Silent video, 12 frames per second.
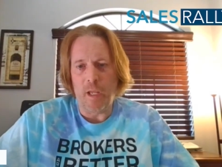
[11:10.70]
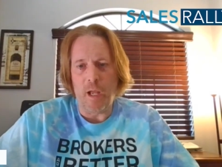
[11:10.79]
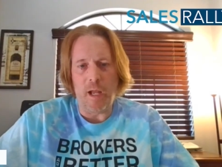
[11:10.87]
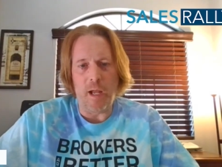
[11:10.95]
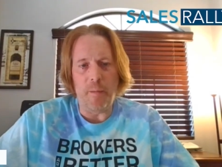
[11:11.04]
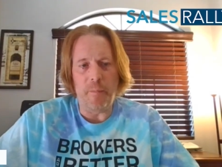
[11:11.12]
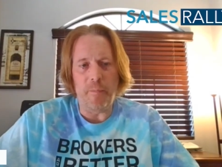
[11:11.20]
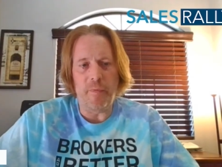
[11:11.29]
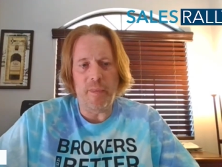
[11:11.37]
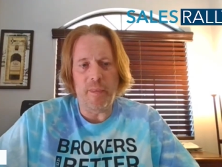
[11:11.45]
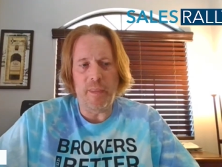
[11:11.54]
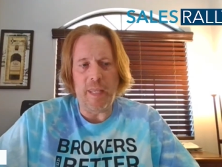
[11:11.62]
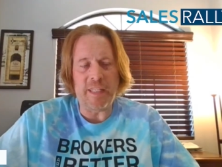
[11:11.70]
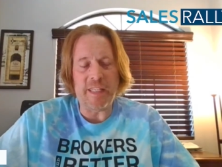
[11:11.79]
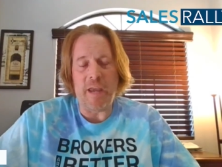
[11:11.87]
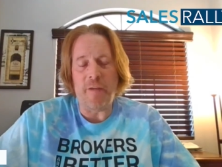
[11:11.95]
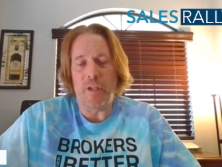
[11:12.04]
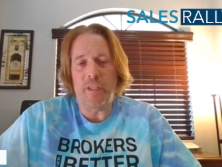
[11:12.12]
Um, it's
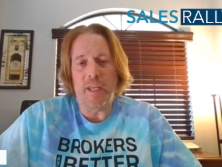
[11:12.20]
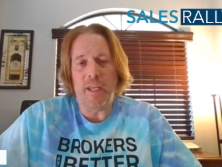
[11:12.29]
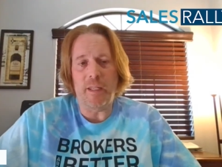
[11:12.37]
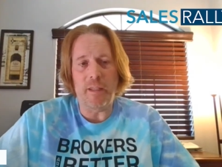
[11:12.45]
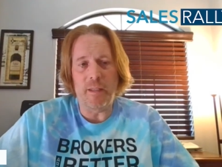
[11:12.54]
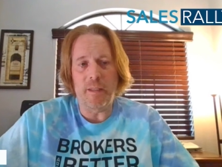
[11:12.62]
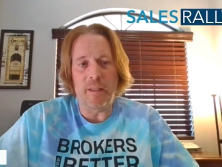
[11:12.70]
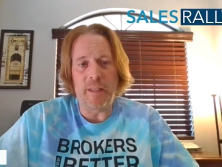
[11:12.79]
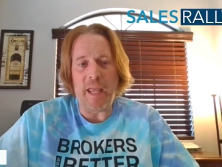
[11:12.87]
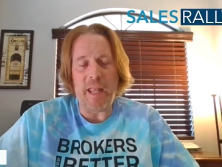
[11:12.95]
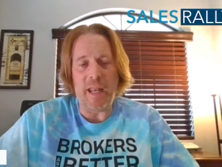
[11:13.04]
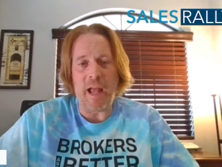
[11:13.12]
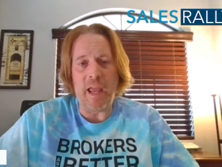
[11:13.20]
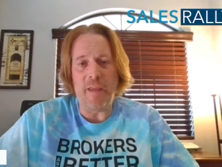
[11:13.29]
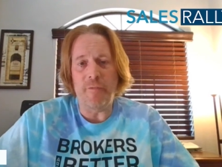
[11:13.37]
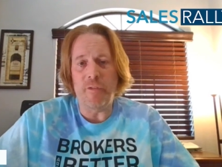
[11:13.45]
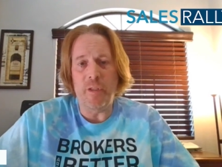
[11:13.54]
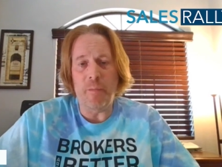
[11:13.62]
everything that I
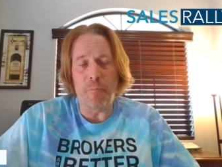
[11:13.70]
have.